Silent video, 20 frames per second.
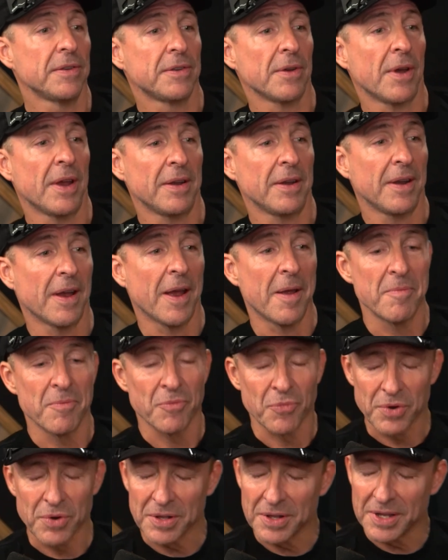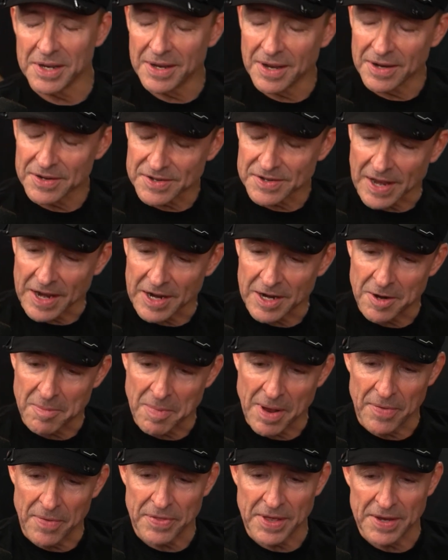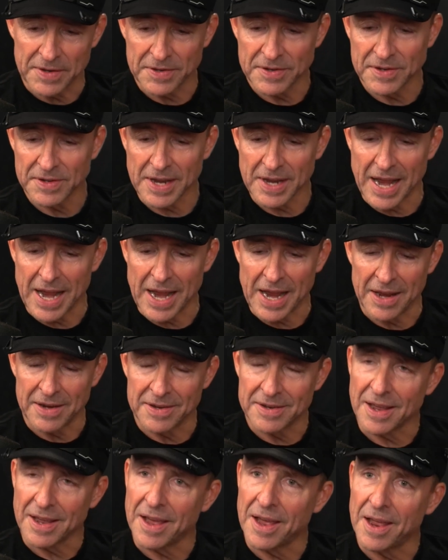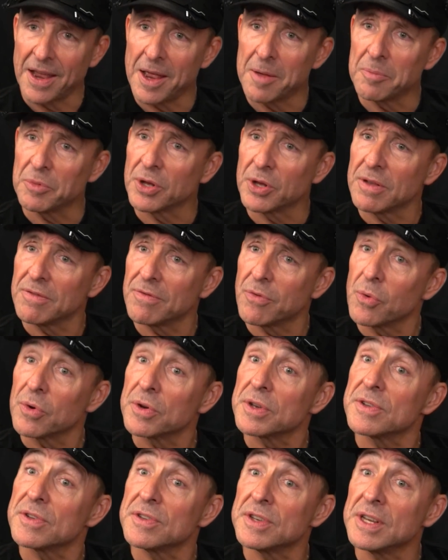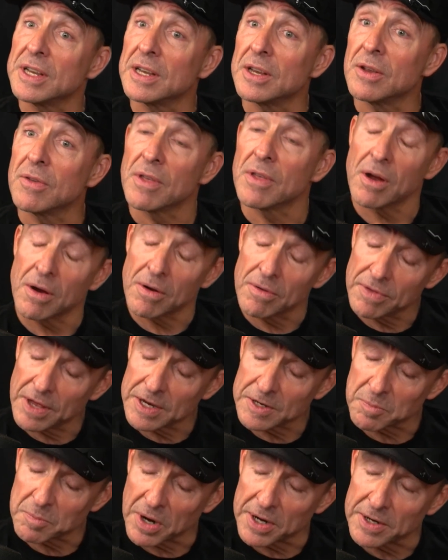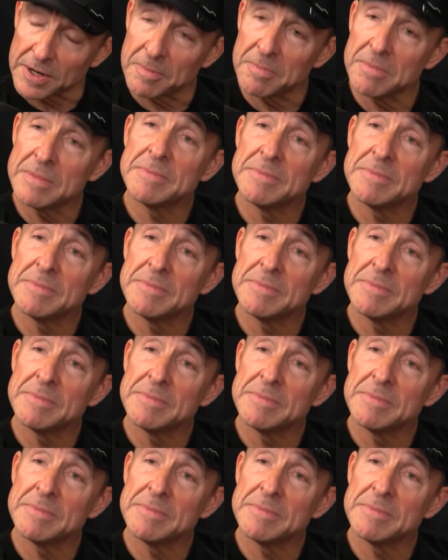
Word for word: So I, I'm really excited about this and I am looking forward to seeing you there. Thanks, Brandon.